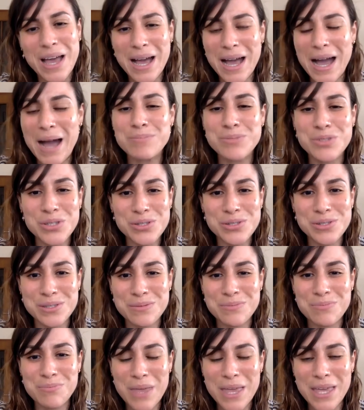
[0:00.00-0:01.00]
I'm just
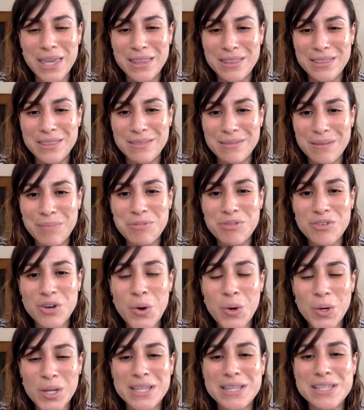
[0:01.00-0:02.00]
making, I'm
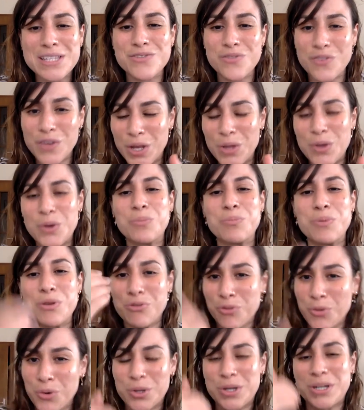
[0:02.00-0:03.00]
recording this video
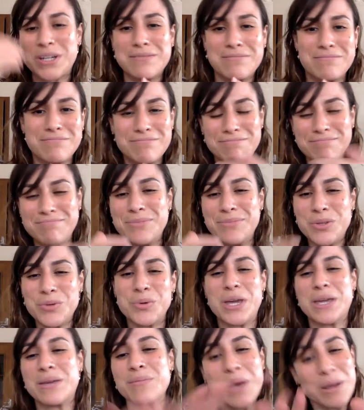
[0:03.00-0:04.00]
before the
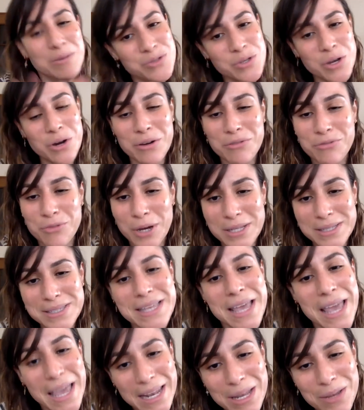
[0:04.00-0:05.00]
week. Sorry, friends.
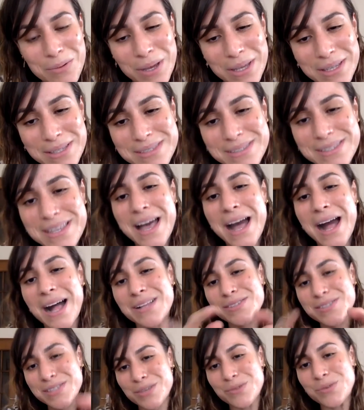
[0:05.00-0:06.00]
Anyways, I'll
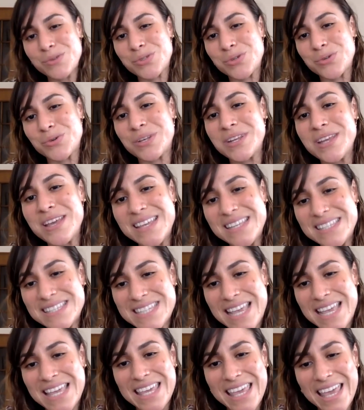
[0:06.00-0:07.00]
see you soon.
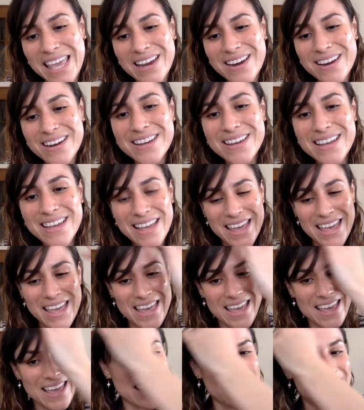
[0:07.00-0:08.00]
Take care.
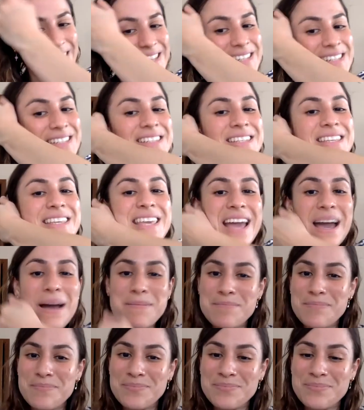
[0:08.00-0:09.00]
And yeah,
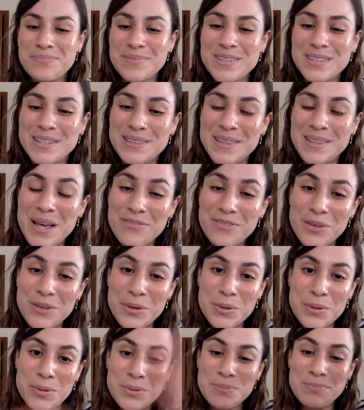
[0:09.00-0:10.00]
love
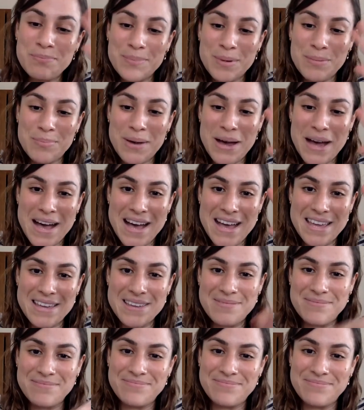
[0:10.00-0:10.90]
you. Bye bye.